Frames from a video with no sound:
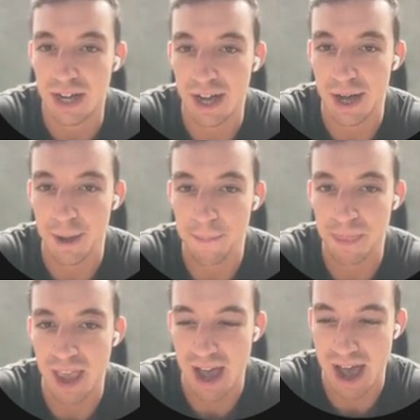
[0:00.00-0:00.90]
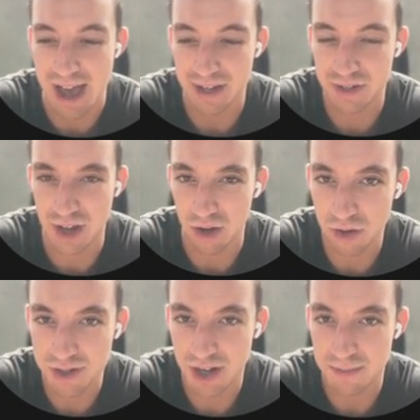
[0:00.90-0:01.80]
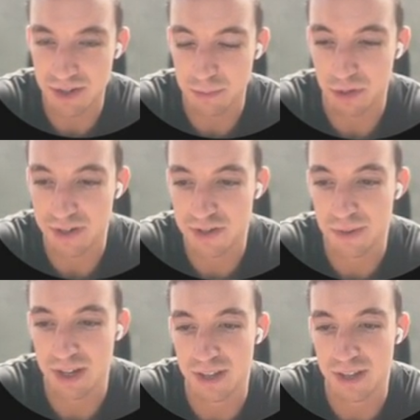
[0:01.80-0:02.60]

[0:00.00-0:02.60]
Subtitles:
And a lot of times it surprises me